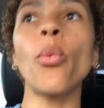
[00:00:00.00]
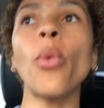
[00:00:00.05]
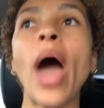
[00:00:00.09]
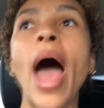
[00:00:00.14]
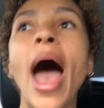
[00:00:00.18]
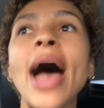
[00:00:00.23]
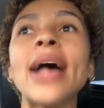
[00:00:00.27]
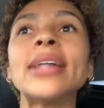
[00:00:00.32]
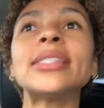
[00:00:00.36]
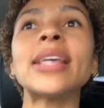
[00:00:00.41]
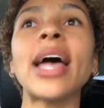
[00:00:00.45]

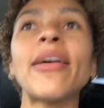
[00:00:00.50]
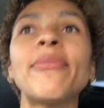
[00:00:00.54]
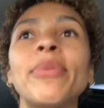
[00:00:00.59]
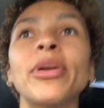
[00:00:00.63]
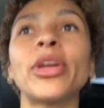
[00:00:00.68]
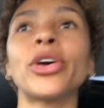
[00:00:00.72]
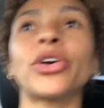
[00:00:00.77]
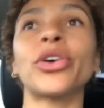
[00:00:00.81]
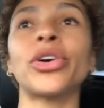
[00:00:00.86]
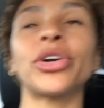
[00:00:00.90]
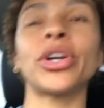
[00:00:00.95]
as I've
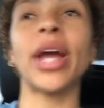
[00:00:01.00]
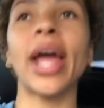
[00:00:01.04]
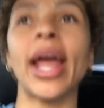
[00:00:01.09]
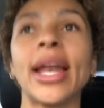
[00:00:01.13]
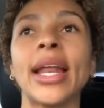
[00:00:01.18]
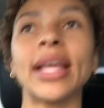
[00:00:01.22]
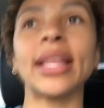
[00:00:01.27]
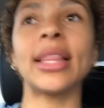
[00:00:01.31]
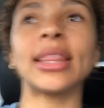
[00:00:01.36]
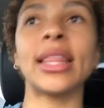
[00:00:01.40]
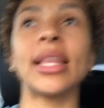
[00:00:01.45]
been
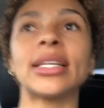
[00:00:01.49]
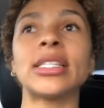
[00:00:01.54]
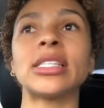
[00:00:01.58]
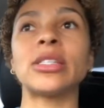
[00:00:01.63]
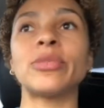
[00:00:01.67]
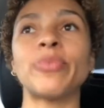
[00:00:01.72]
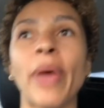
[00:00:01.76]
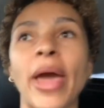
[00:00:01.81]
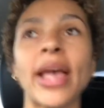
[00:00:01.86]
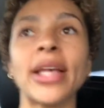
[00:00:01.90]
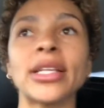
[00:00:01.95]
creating this
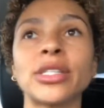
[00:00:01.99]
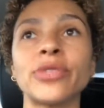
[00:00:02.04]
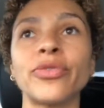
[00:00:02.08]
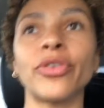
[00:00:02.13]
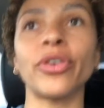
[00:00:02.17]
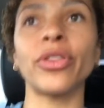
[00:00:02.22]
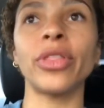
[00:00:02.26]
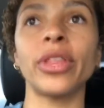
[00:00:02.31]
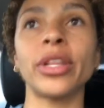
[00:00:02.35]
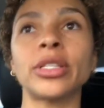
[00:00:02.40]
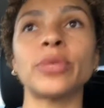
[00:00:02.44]
space
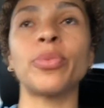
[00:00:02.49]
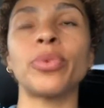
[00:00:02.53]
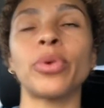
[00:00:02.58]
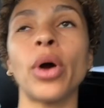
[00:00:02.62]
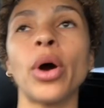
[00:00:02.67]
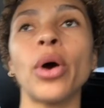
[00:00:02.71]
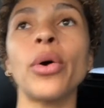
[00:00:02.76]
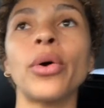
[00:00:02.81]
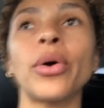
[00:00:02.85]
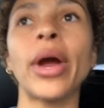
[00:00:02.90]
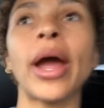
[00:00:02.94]
for this
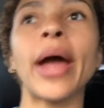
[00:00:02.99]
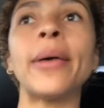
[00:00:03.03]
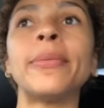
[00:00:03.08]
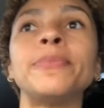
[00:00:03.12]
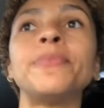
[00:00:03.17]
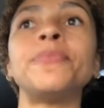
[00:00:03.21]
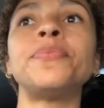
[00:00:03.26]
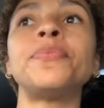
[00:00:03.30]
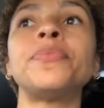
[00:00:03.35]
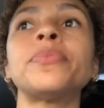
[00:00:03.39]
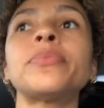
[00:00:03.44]

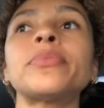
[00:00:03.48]
program,